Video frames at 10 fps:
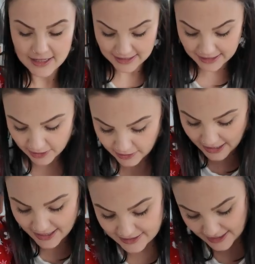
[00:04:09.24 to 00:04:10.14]
that it
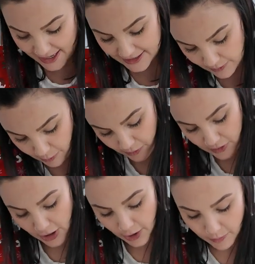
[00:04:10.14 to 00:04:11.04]
creates a nice smooth
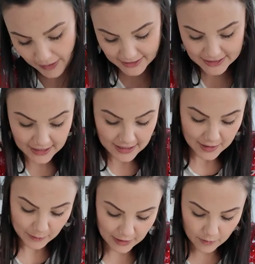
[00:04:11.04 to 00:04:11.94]
dough, but
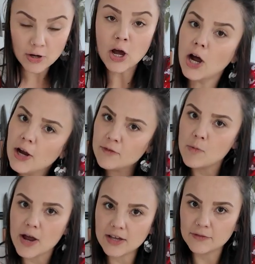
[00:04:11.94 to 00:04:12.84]
we don't want to
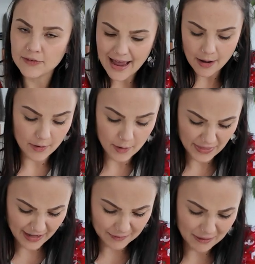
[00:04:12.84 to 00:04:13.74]
overwork the flour or
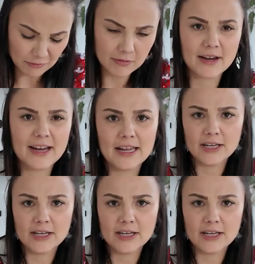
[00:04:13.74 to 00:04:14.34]
they're going to be really